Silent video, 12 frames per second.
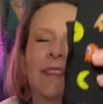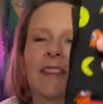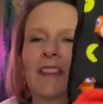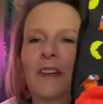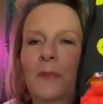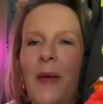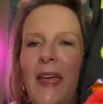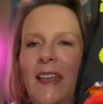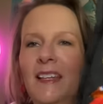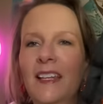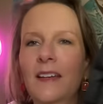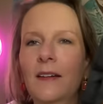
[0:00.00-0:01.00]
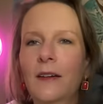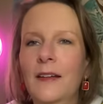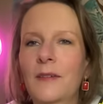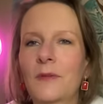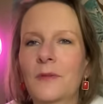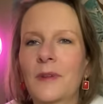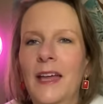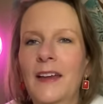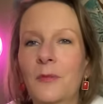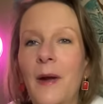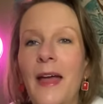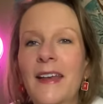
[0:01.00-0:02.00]
they're mainly, and a
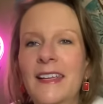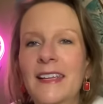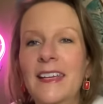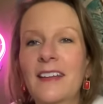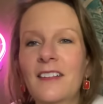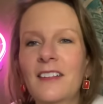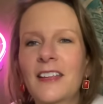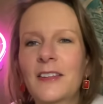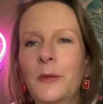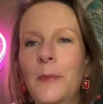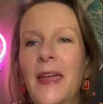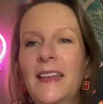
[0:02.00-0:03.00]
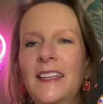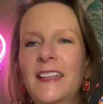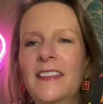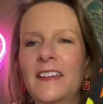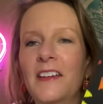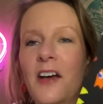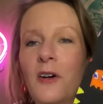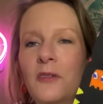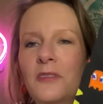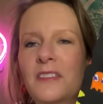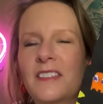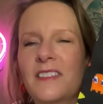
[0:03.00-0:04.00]
red heel. And they're mainly the
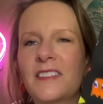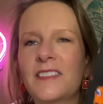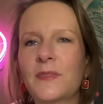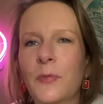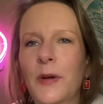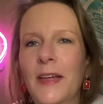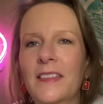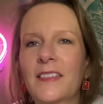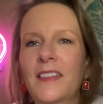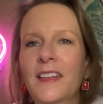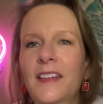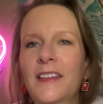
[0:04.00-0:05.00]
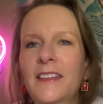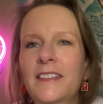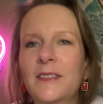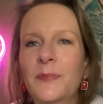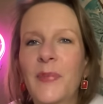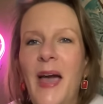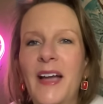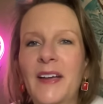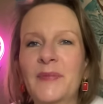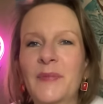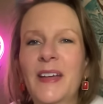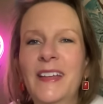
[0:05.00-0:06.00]
ghosts with some
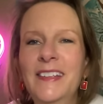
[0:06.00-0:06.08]
Pac-Man.